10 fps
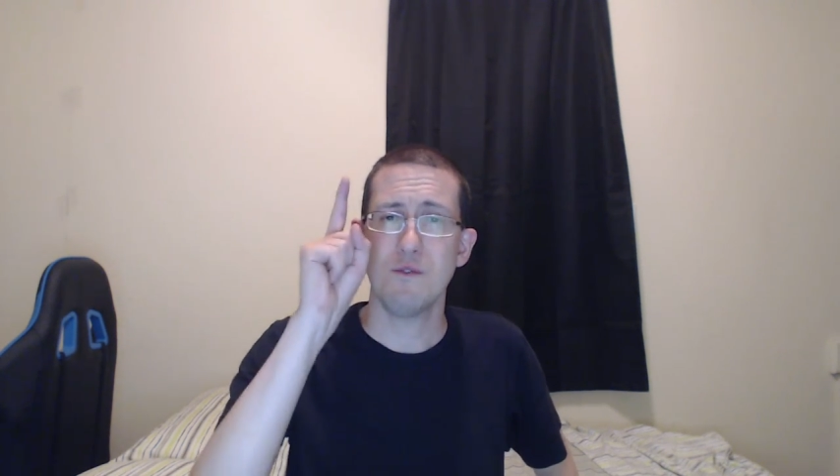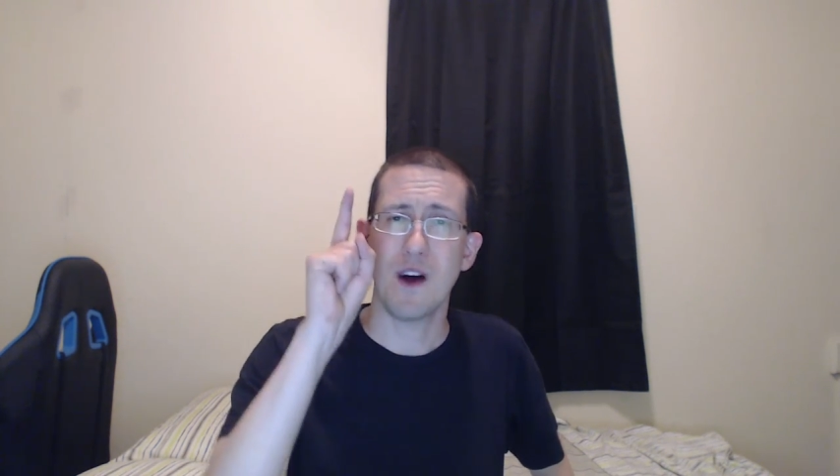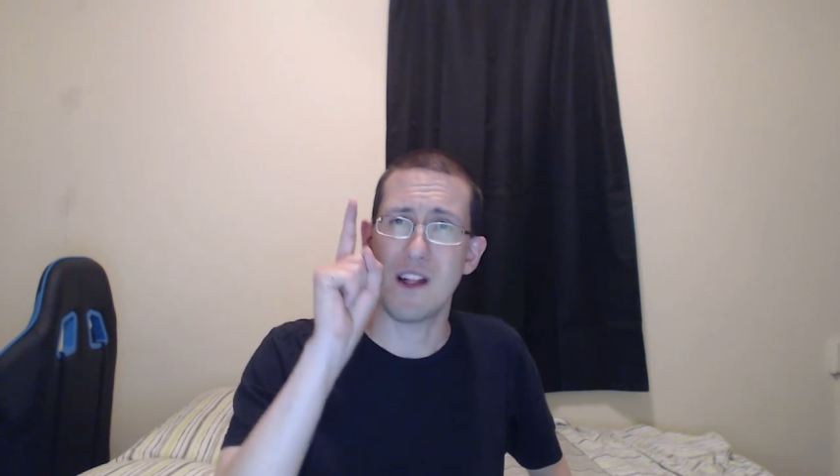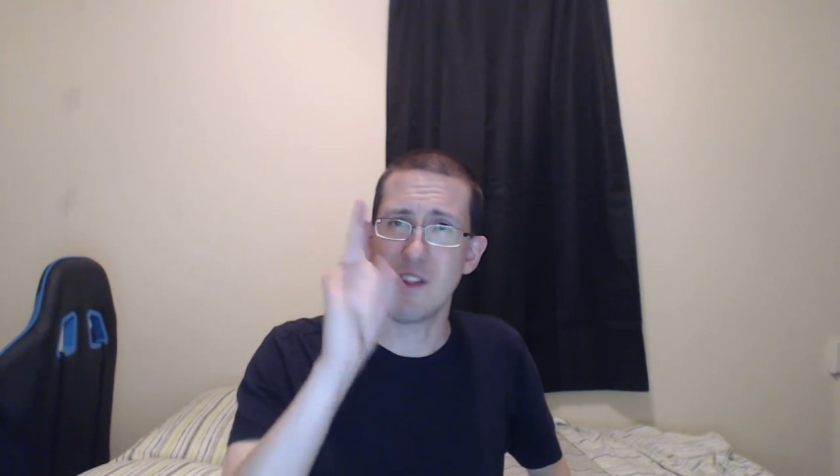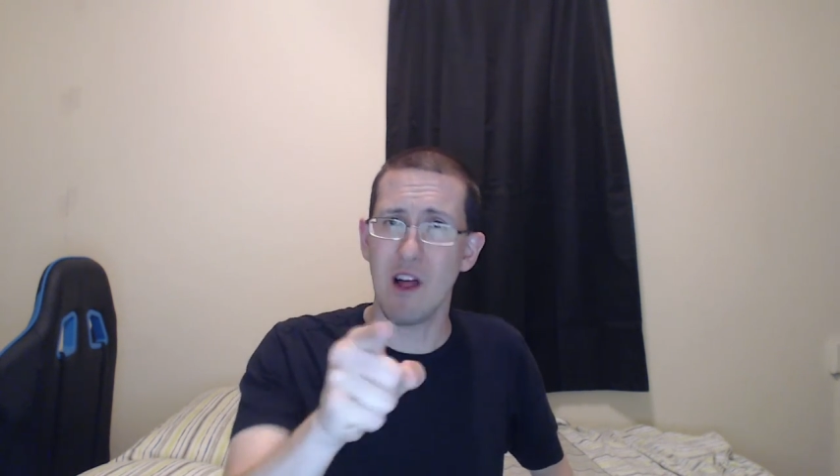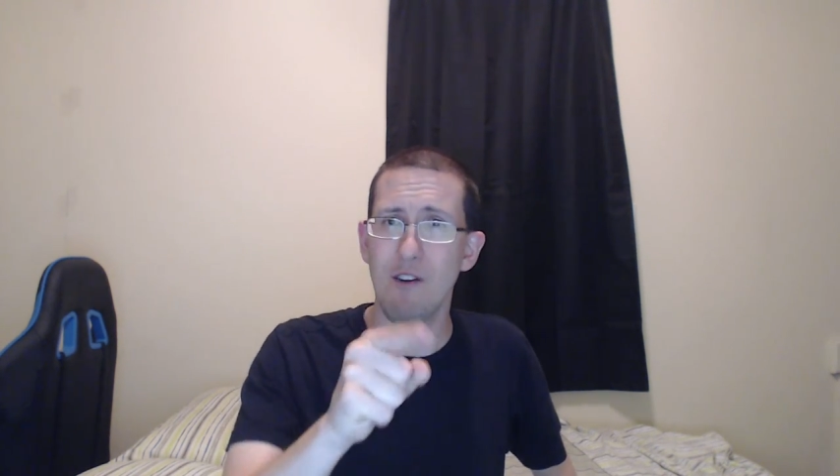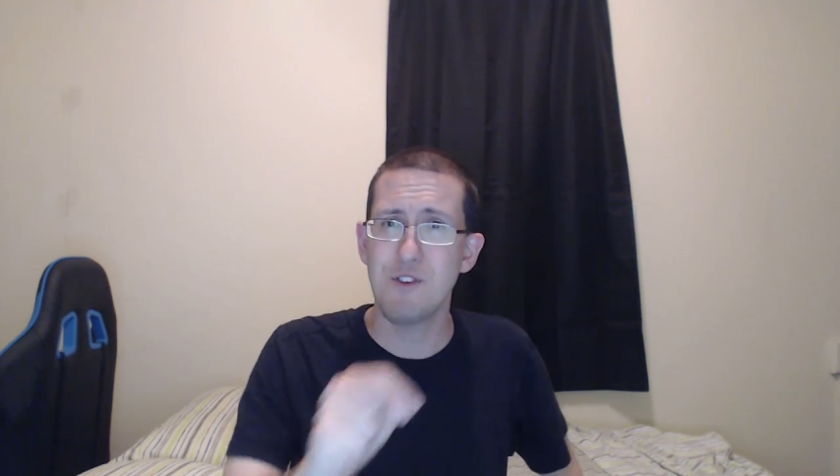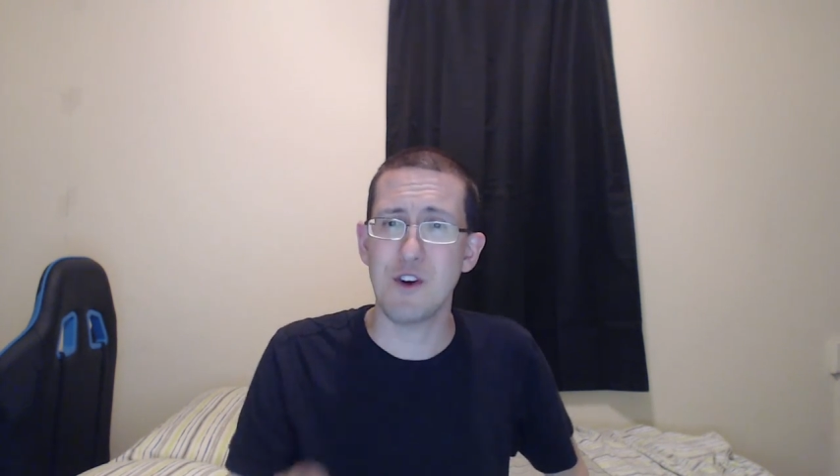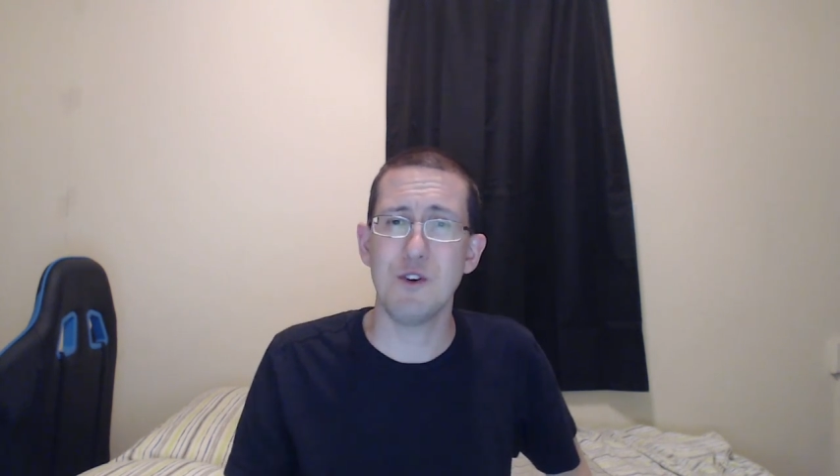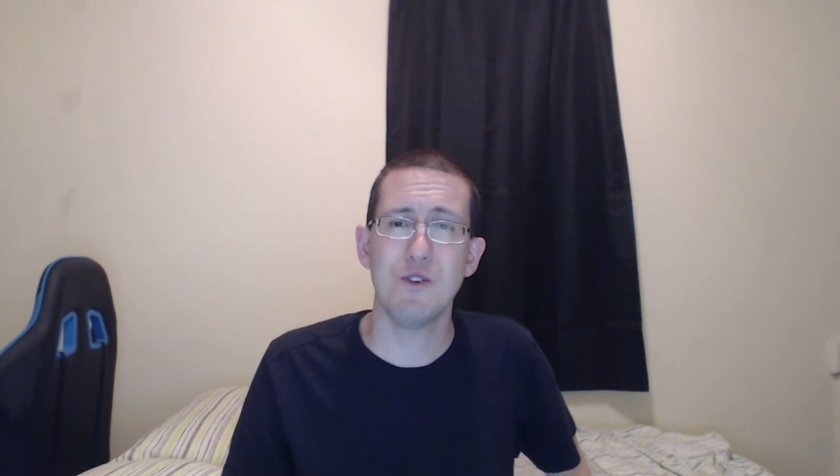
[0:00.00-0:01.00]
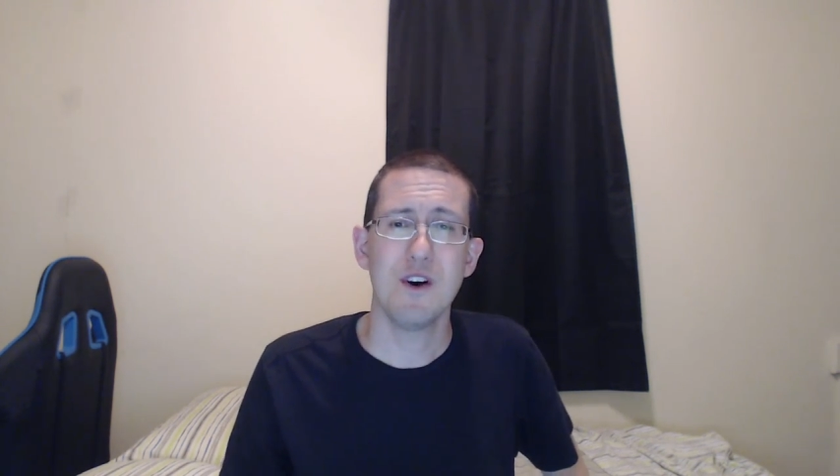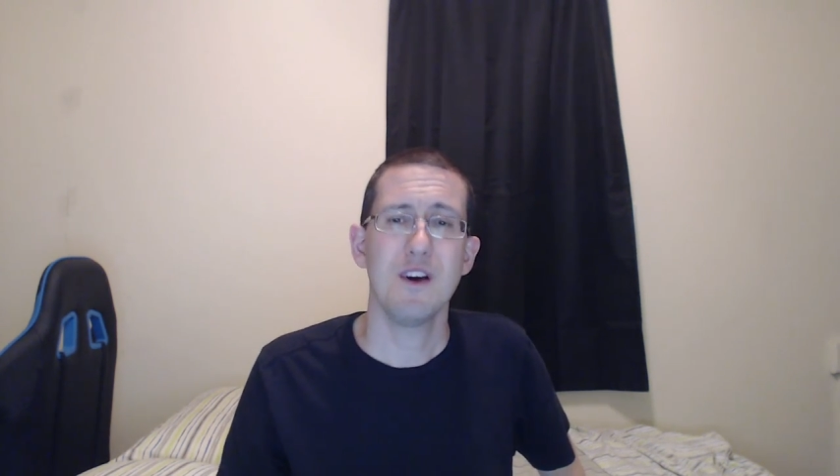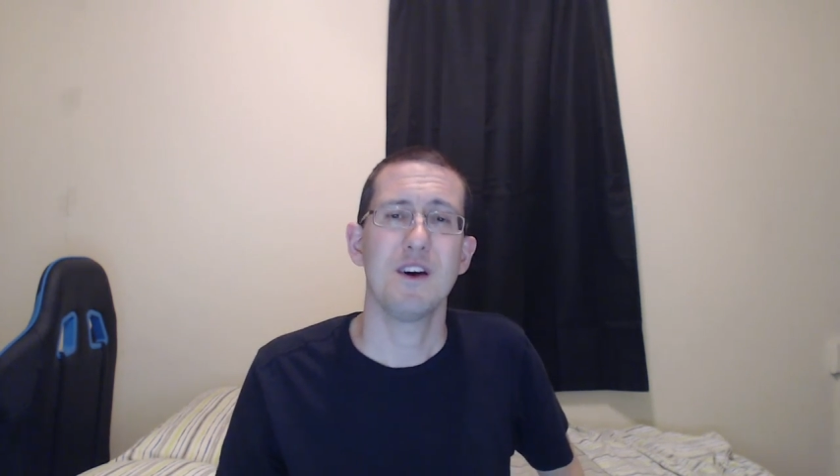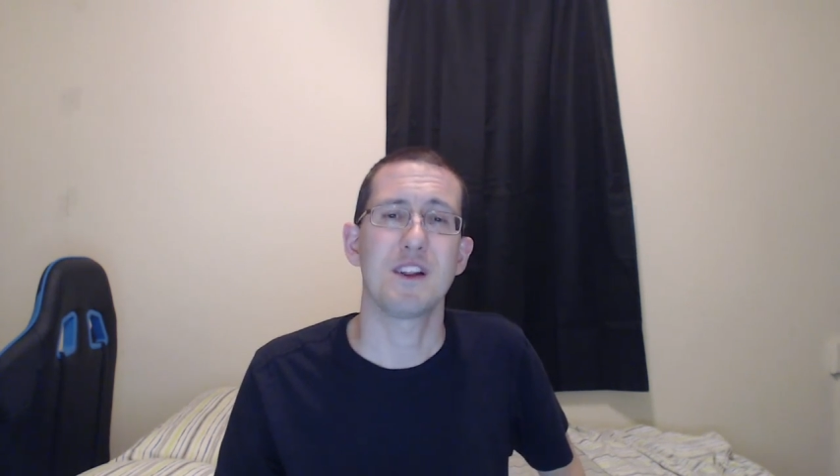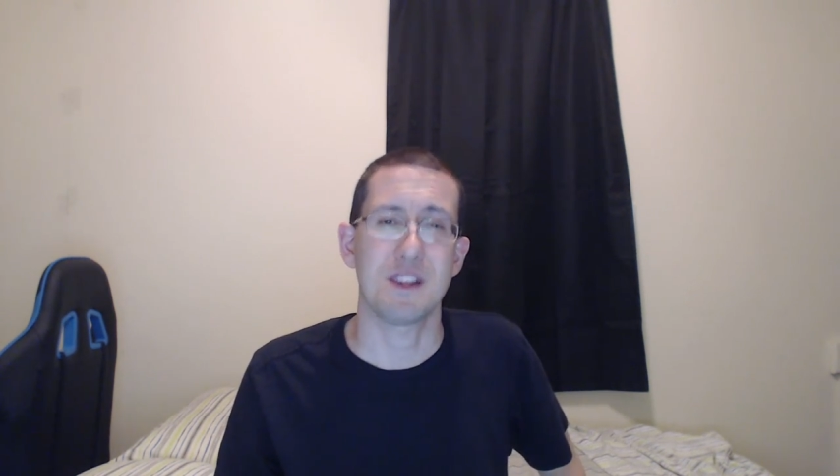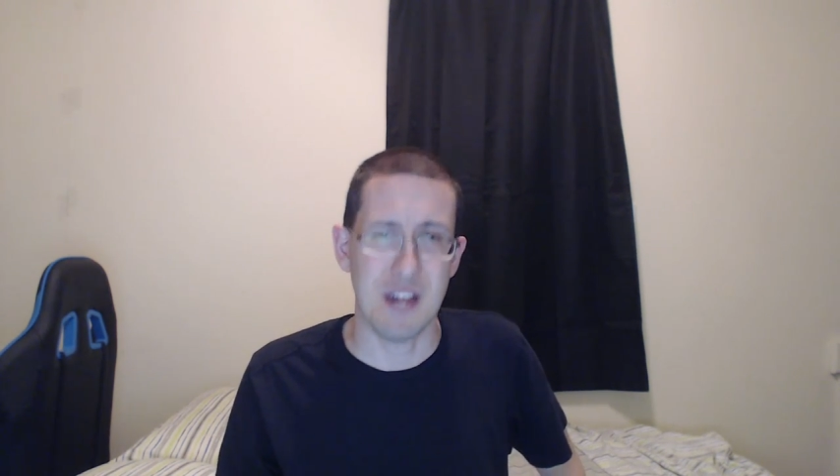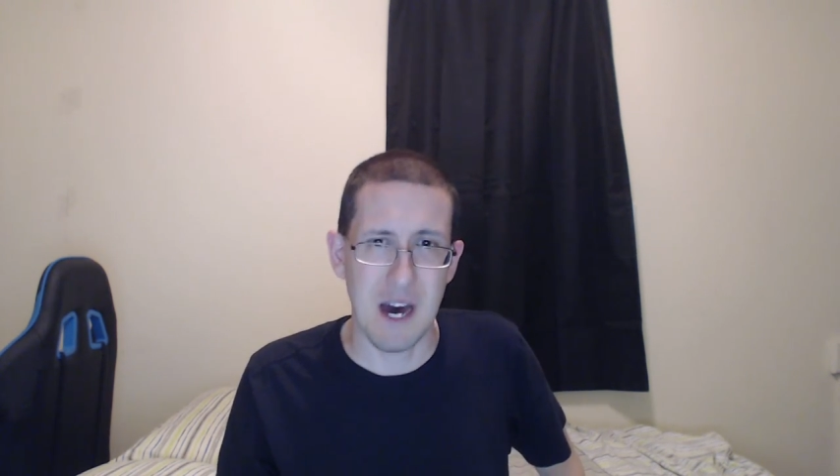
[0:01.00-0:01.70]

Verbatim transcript: I love you, and God